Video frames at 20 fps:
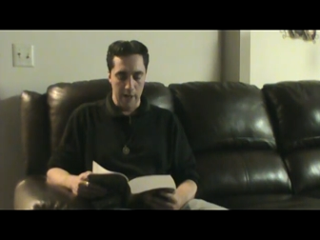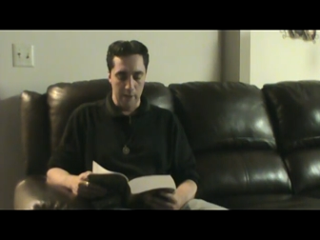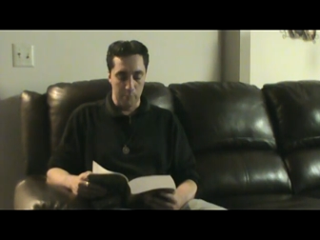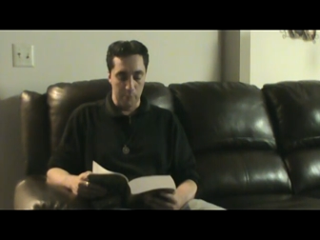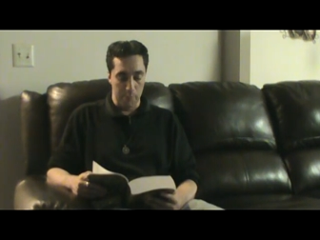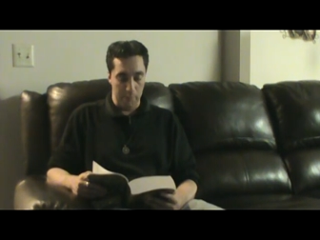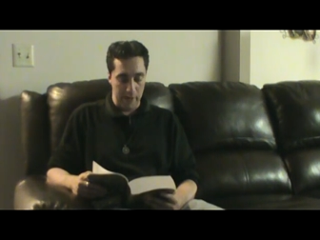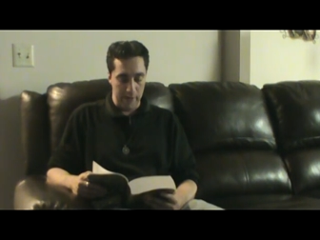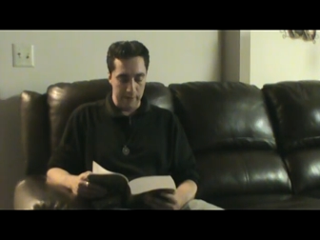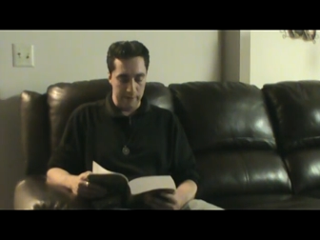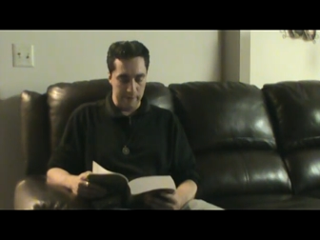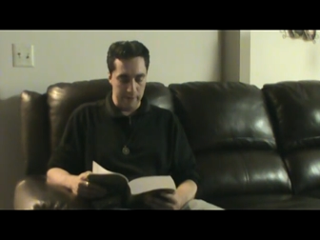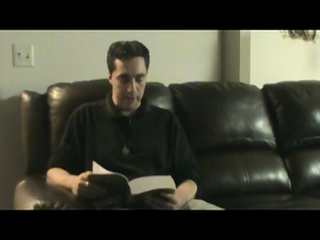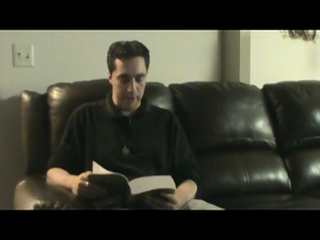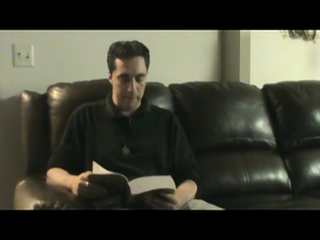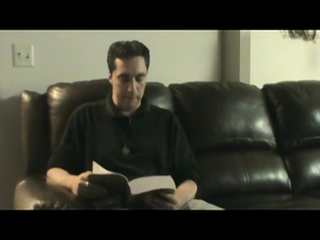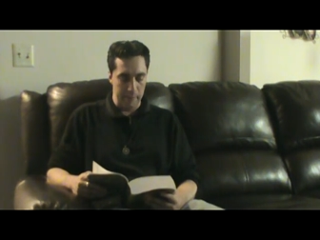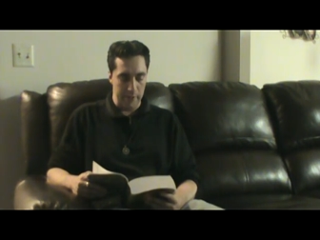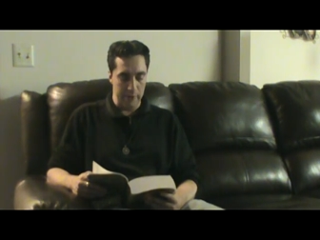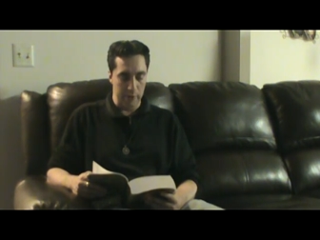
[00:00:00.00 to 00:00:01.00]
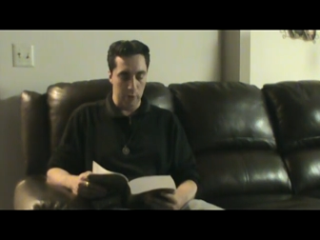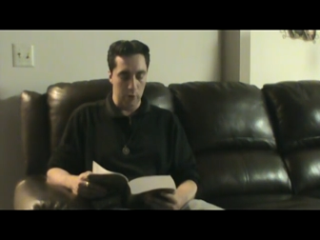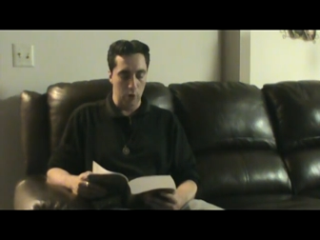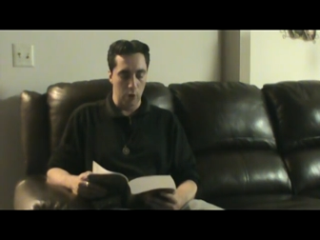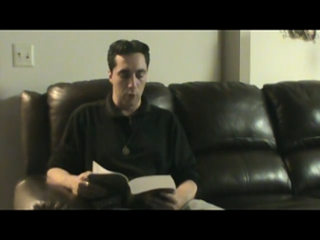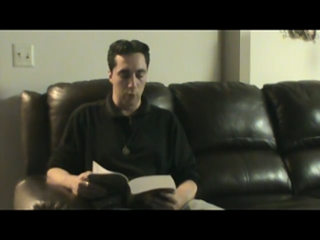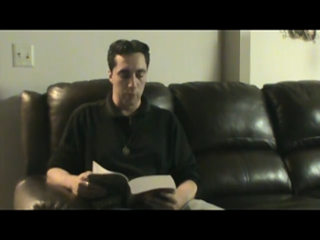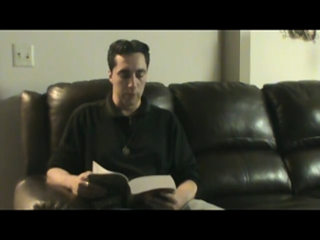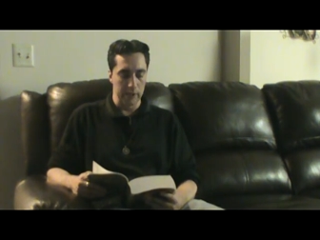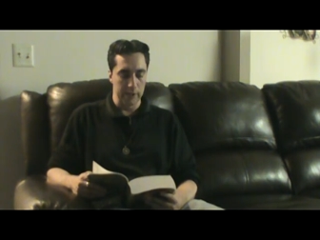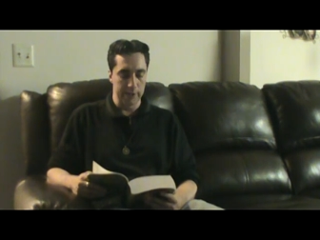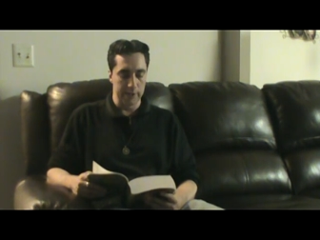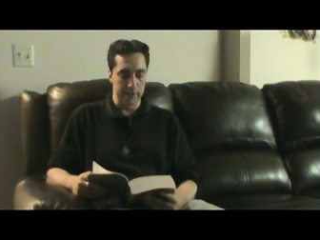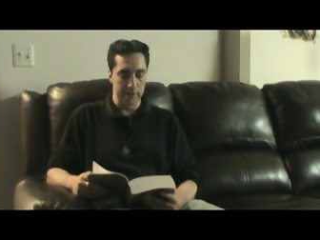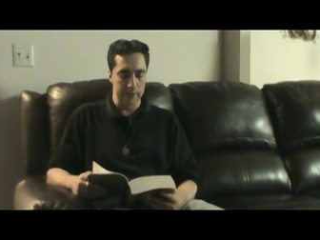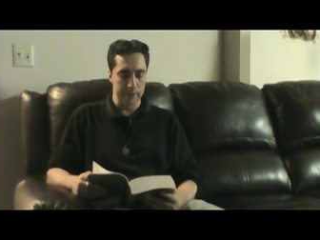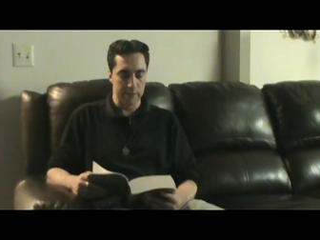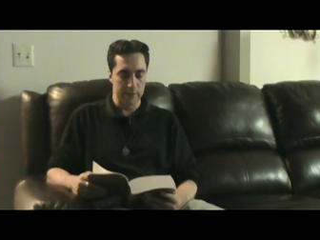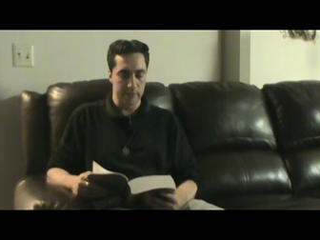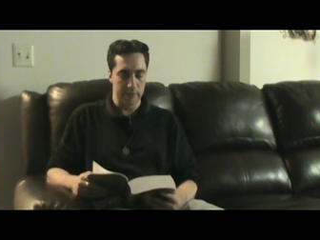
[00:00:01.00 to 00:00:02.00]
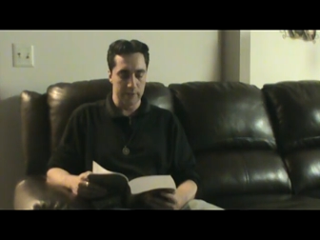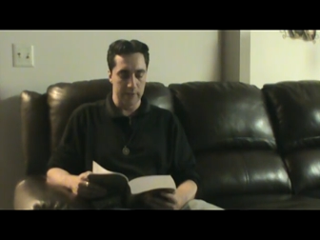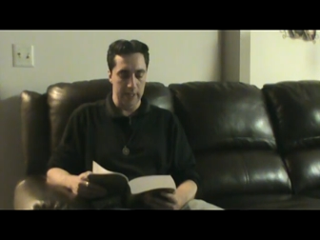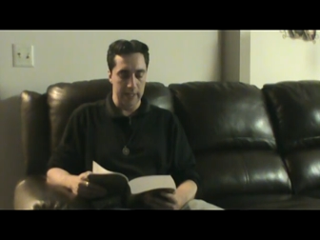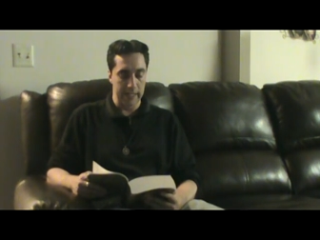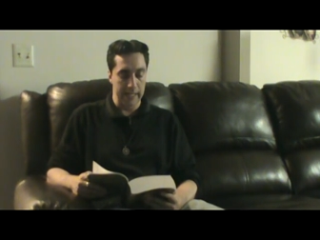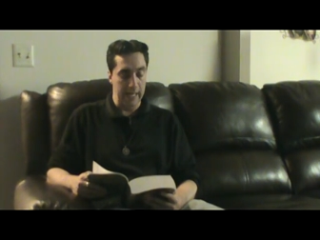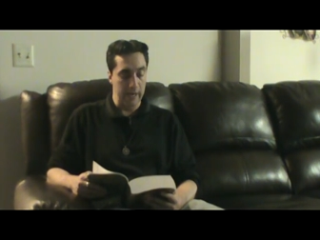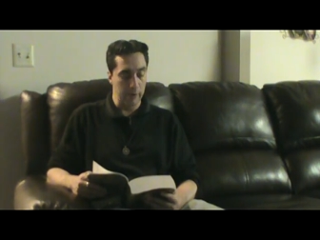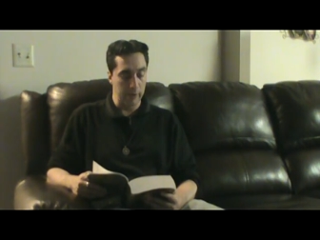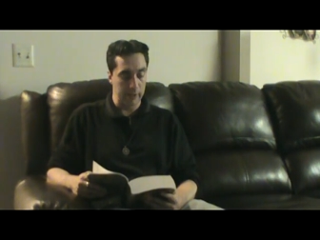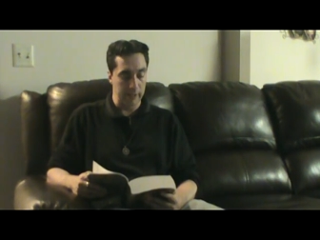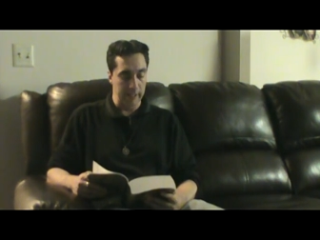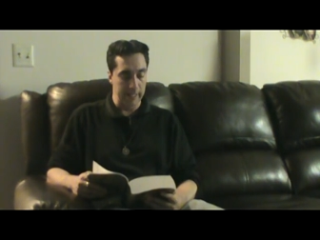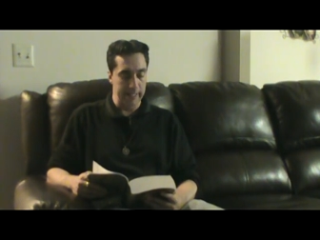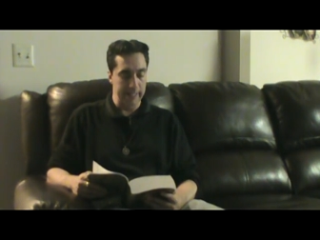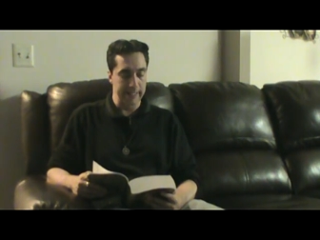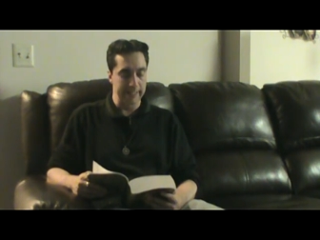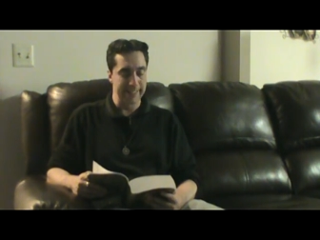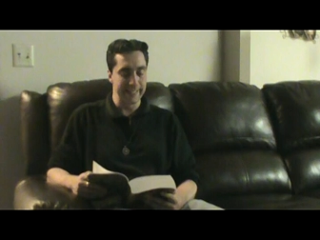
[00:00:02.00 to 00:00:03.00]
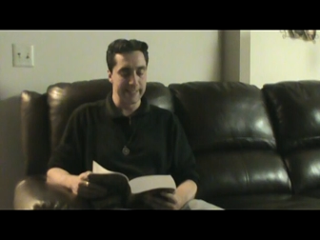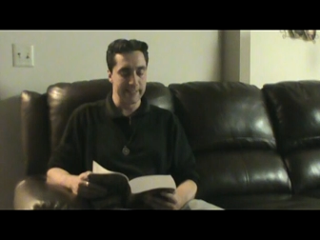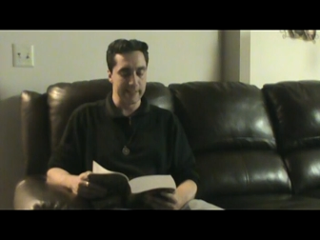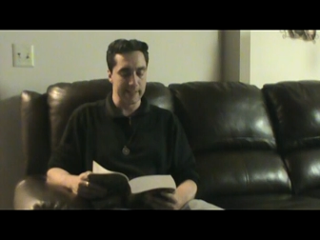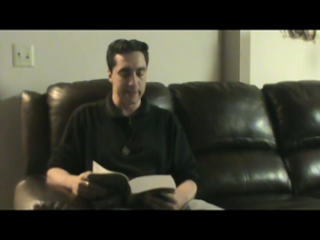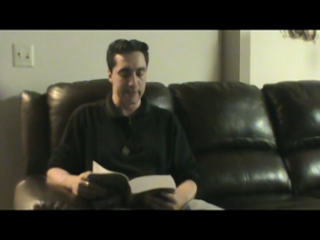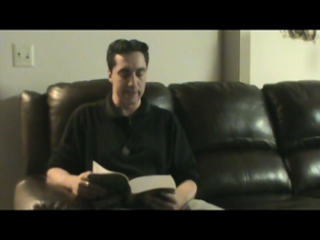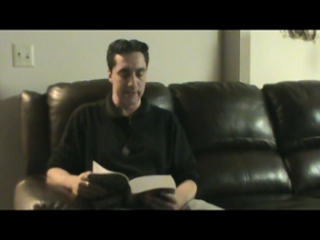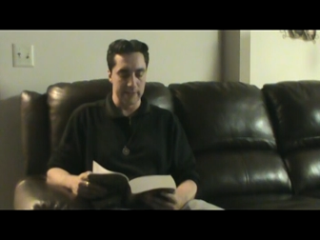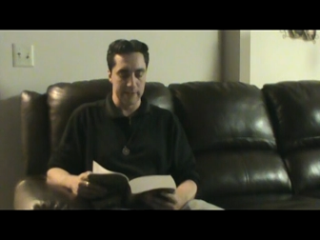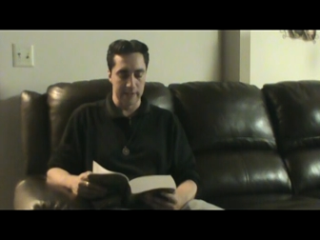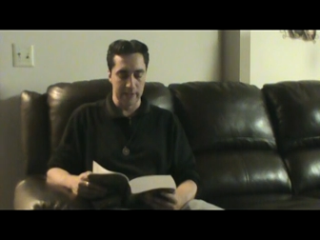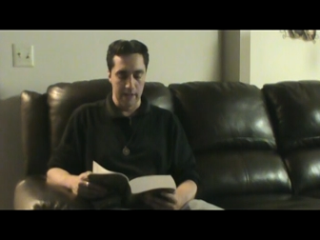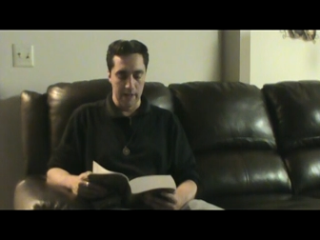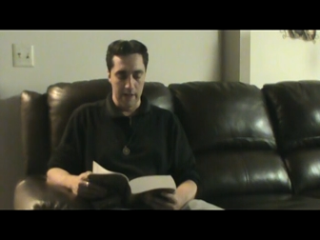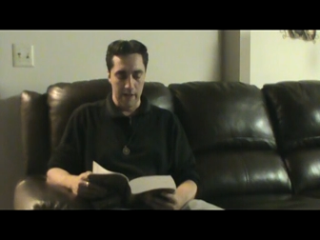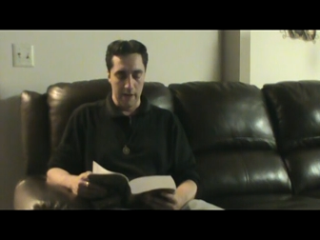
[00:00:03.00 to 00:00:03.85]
prepared for them by their co-religionists at calculated distances,